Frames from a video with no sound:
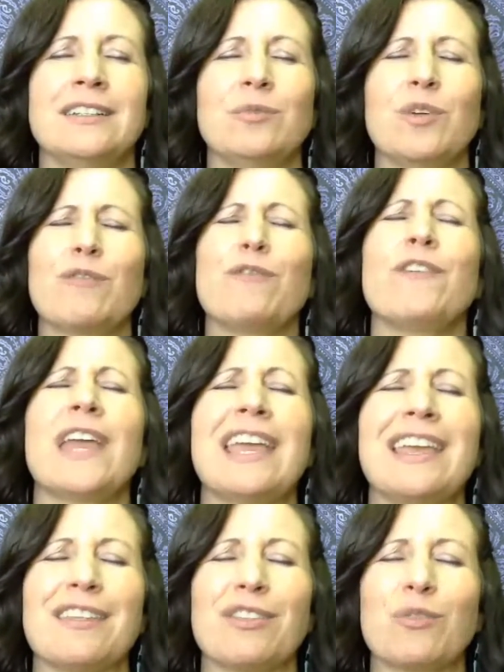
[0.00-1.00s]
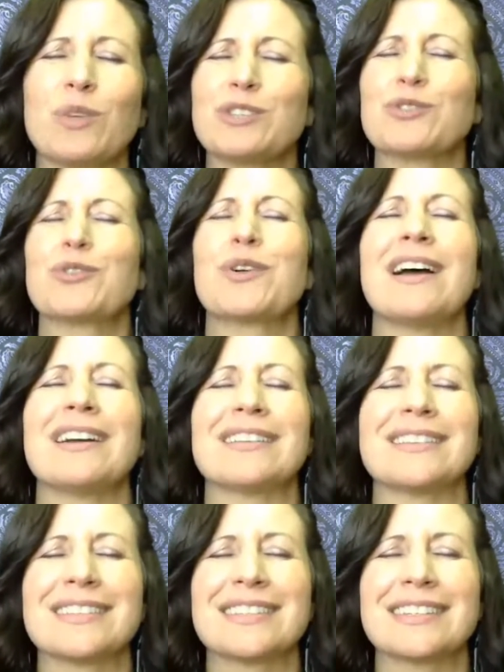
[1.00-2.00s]
with faith, with
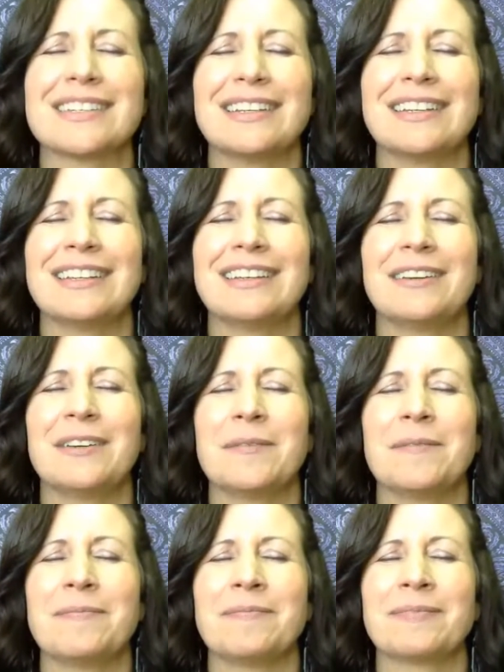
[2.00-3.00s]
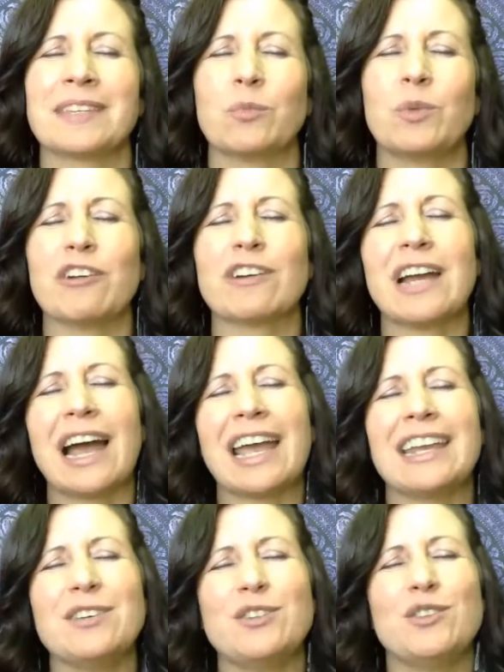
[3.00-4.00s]
trust. We are
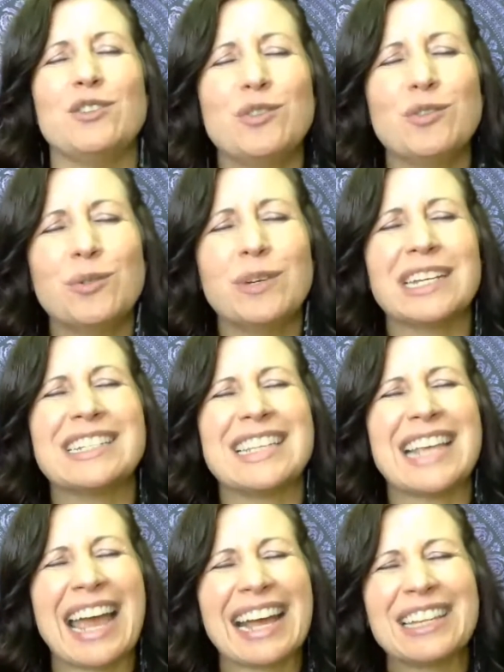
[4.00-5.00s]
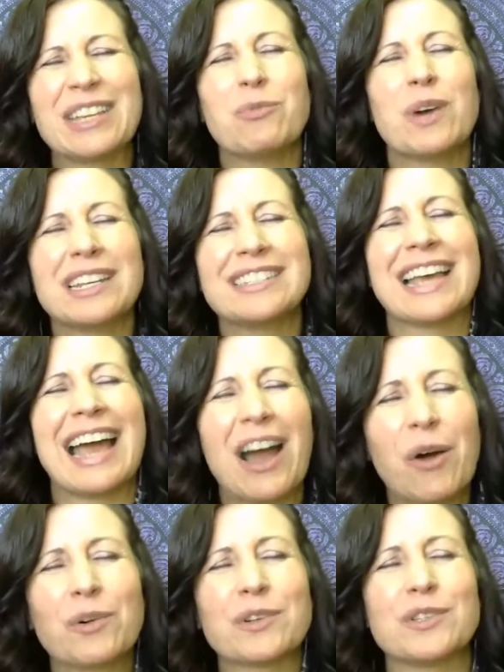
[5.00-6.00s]
guided to do exactly what is
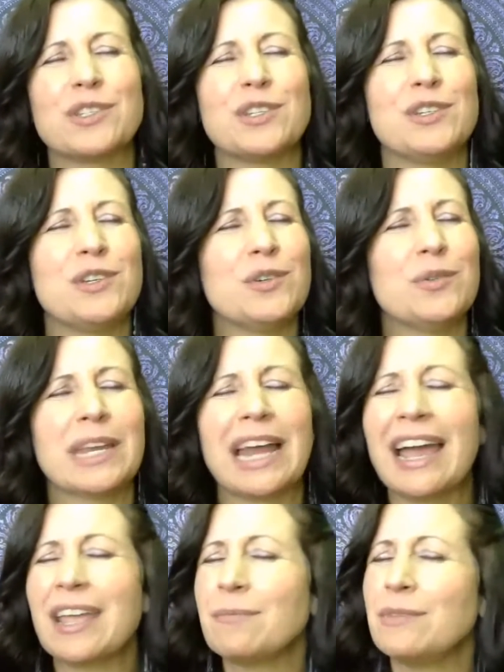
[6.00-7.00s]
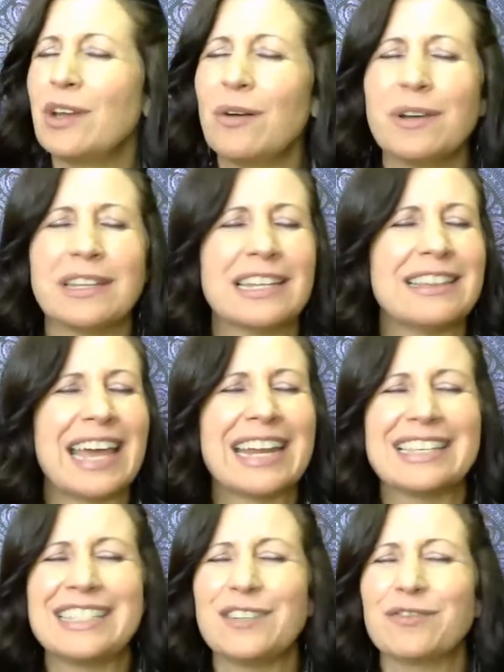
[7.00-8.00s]
ours to do. And I am knowing that that
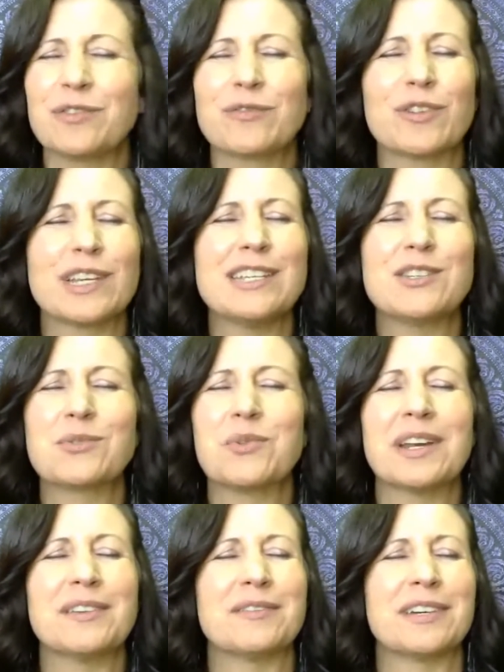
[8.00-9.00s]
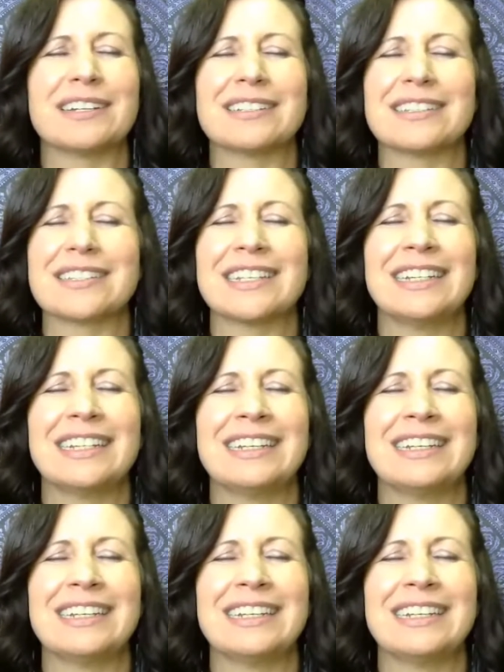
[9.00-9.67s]
is different for each one of us.